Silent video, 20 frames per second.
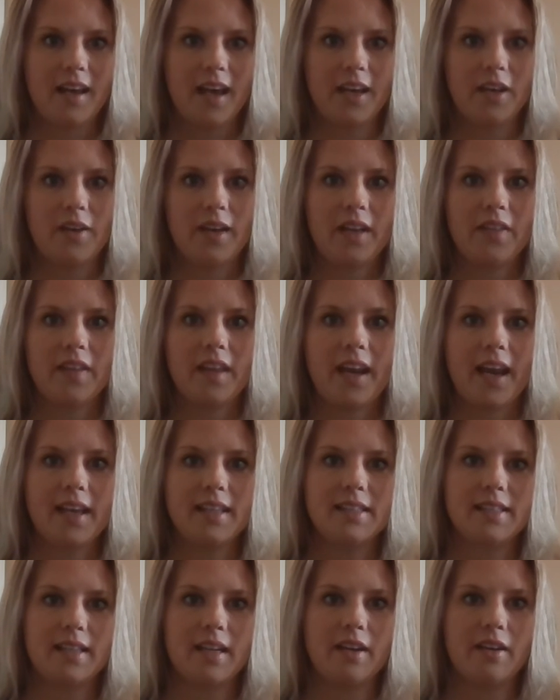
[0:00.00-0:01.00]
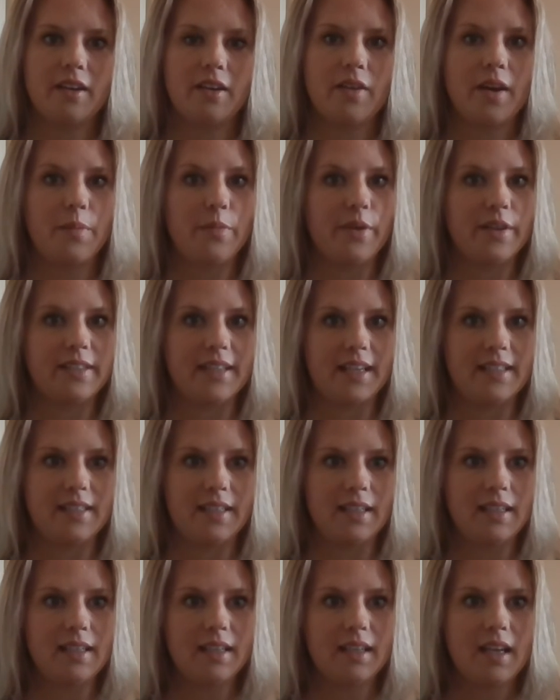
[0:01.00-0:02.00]
I created the case scenario and
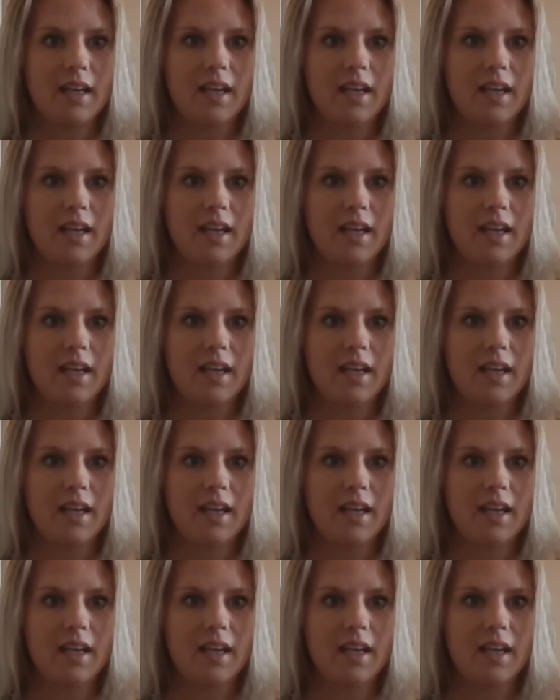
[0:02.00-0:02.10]
presented,